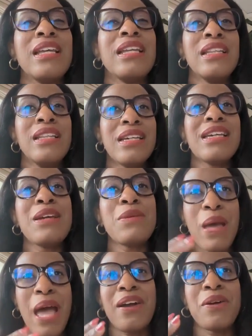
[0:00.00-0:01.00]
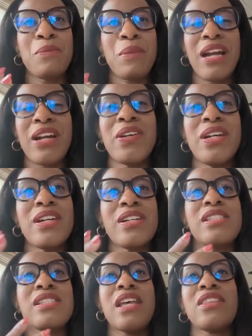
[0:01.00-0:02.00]
looking back on my career, it
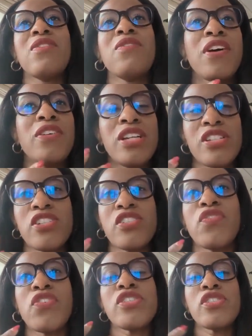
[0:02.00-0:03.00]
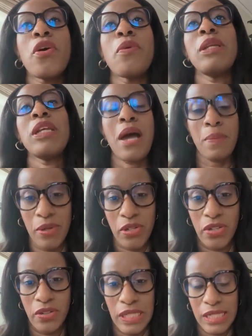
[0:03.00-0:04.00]
set the foundation for so many
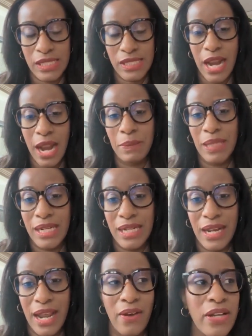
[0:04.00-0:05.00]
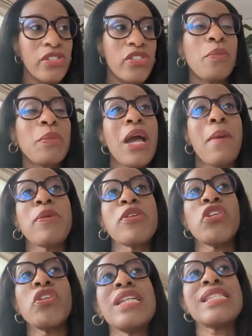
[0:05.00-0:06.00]
opportunities that I'm getting now and so many
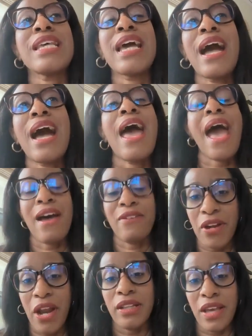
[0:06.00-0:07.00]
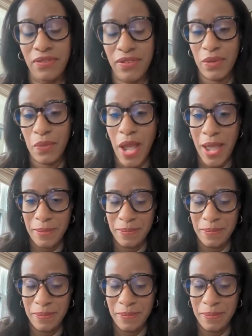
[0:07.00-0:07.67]
opportunities I got after I left EY.